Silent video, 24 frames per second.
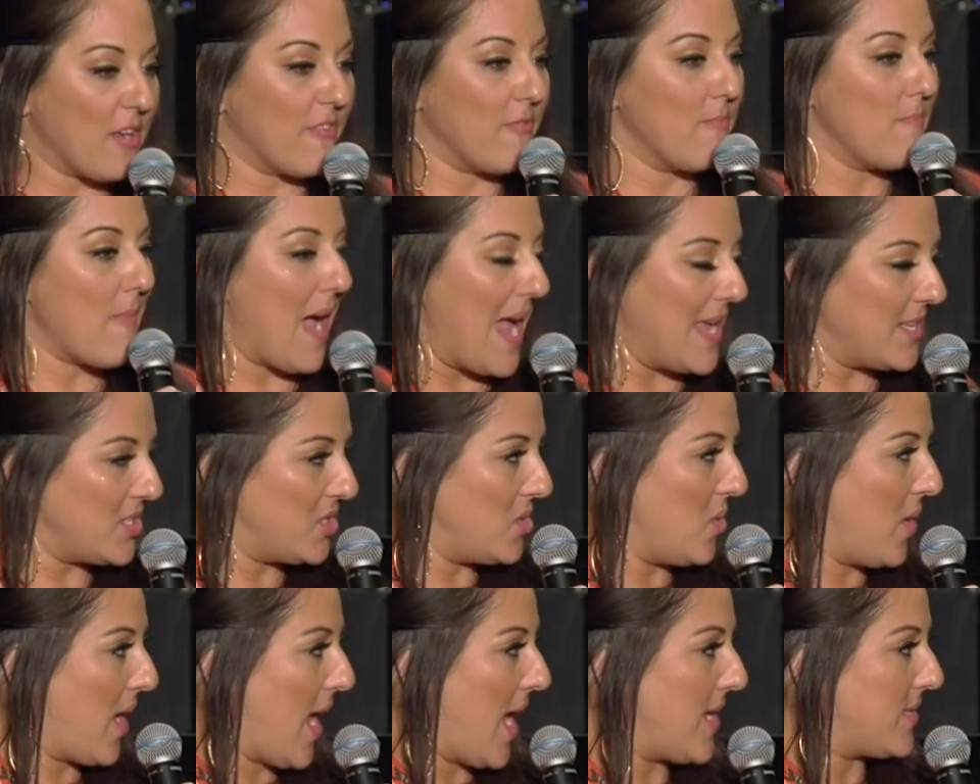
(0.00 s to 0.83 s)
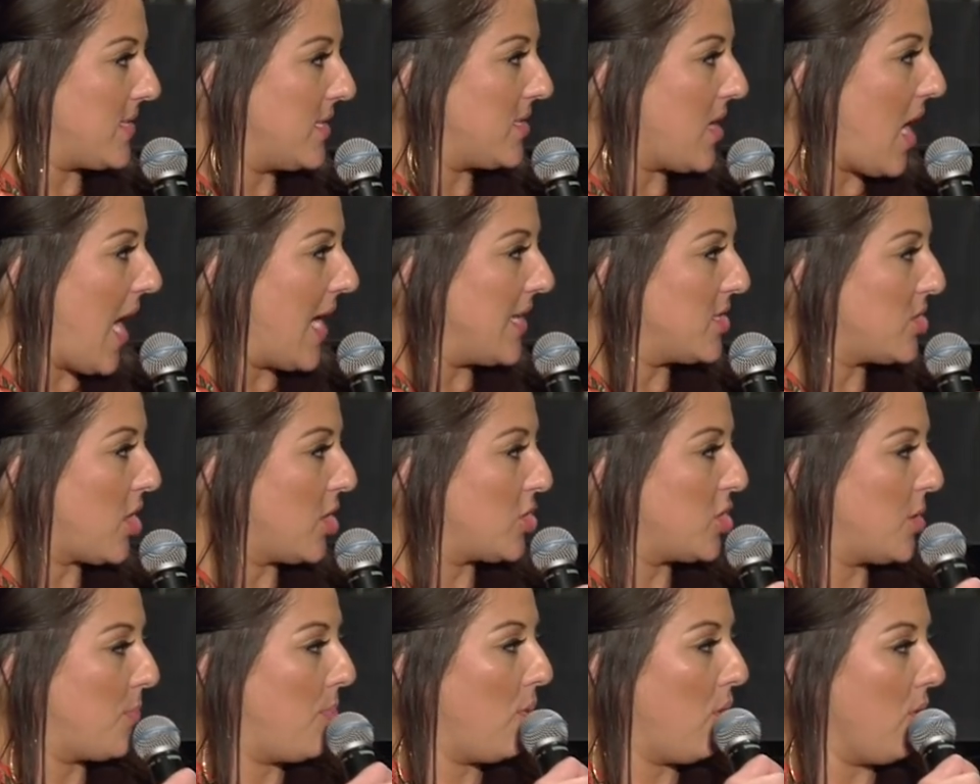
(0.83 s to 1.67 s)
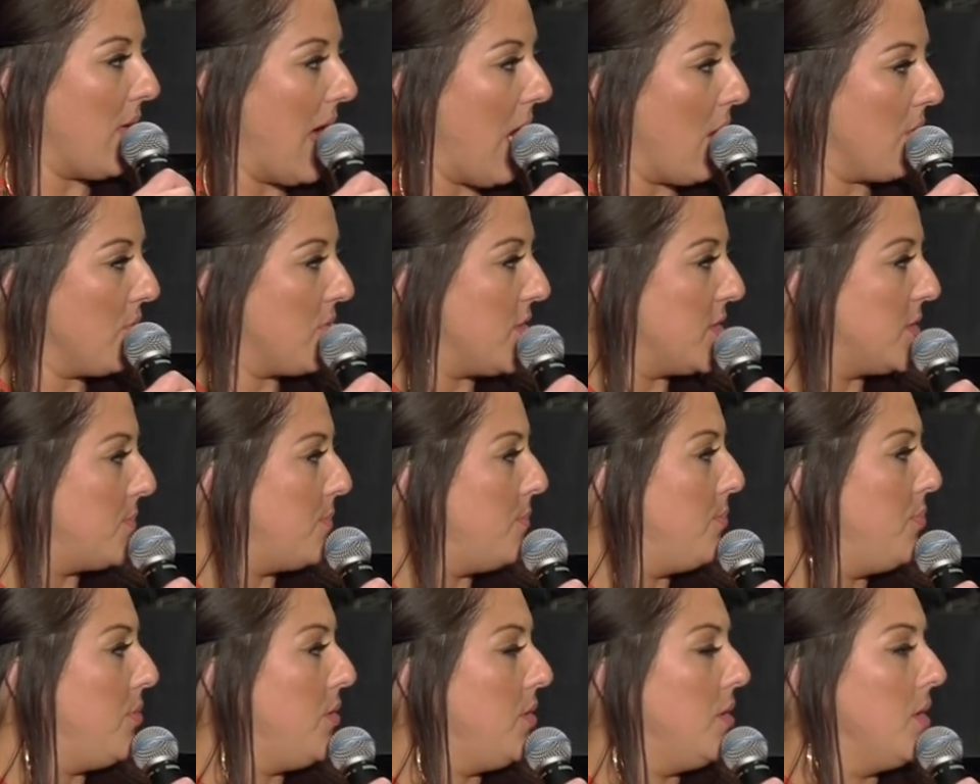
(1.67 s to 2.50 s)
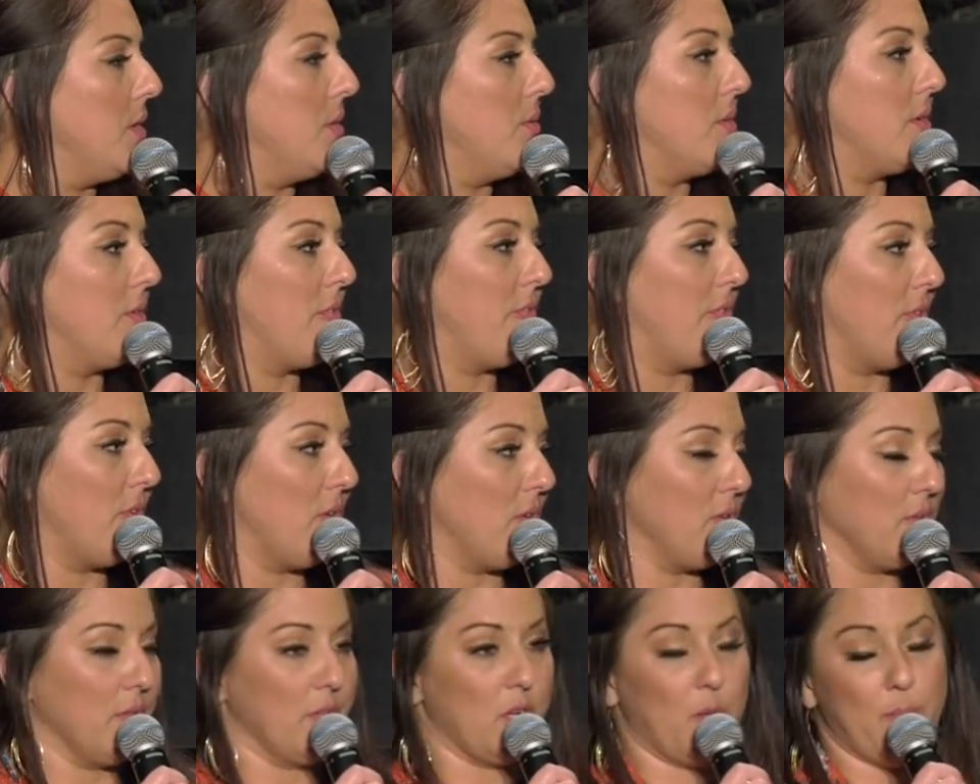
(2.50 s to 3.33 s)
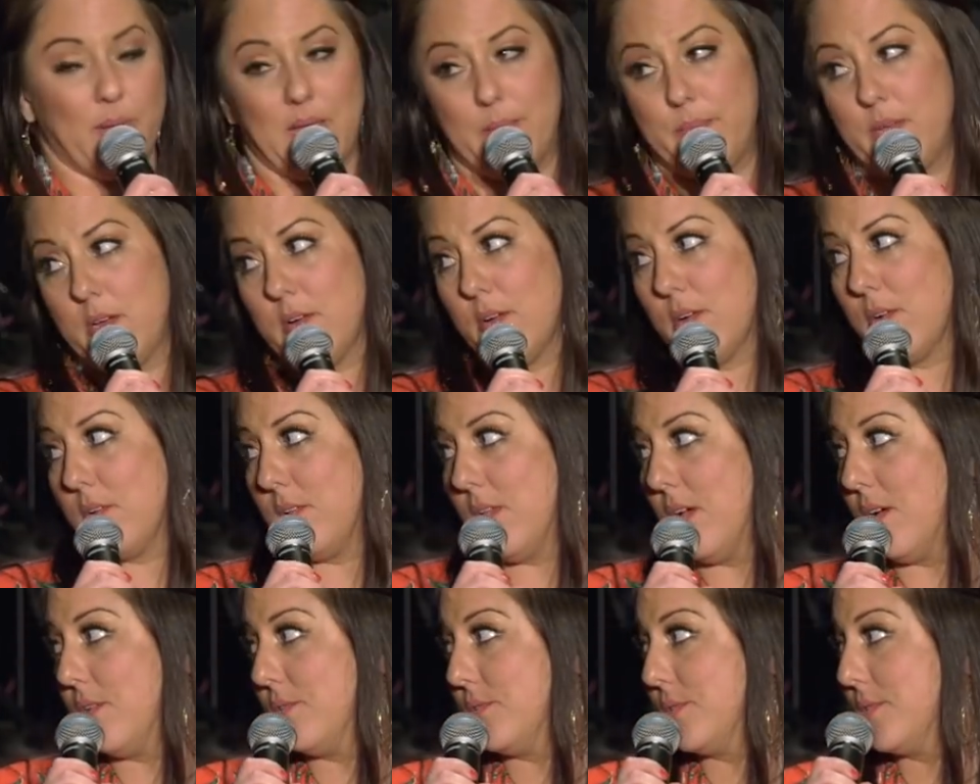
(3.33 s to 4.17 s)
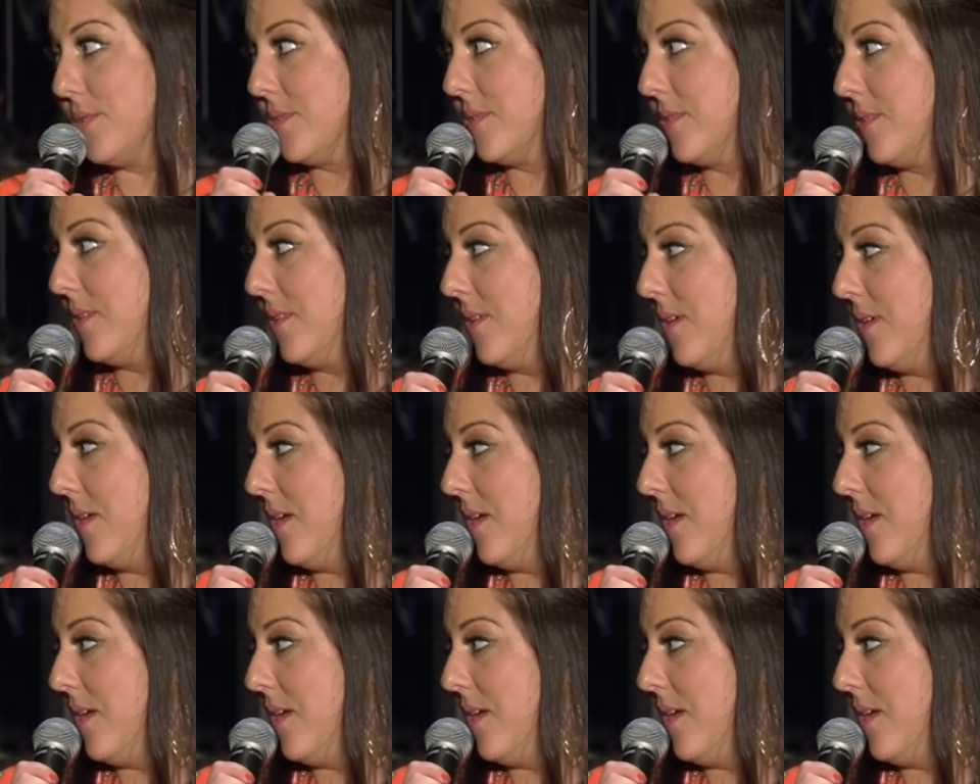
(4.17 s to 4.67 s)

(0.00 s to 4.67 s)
Out of my suitcases, I start to pull out this beautiful little baby girl clothes.